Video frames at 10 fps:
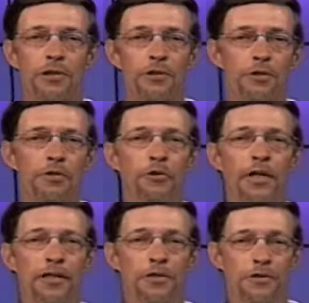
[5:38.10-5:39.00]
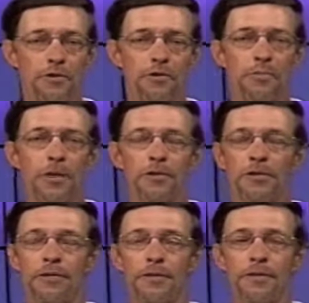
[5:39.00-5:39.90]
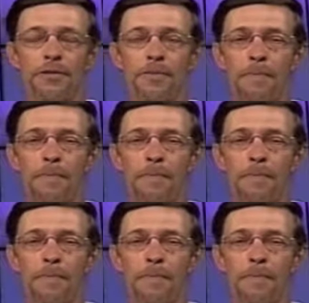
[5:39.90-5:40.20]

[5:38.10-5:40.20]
into the drainage system. Yes, it does.